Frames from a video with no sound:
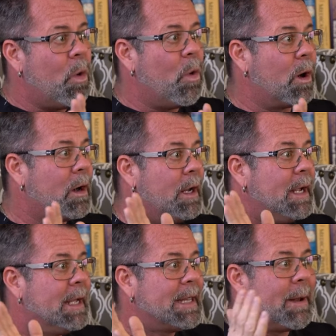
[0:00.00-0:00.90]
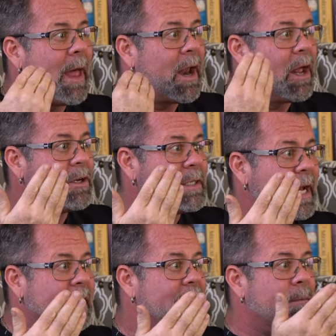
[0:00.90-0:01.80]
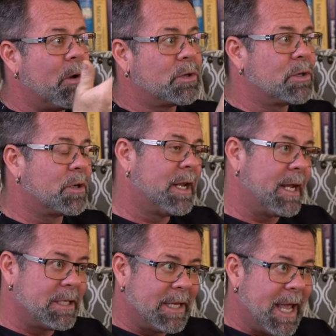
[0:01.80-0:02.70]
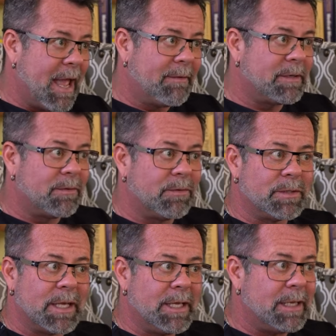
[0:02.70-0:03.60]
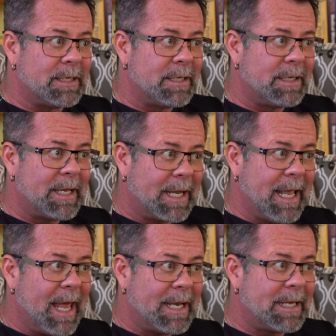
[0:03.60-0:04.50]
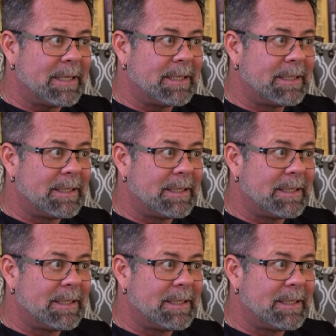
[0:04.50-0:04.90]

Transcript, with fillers: or that i'm not understanding the emotional connection they have to the foods they eat i get it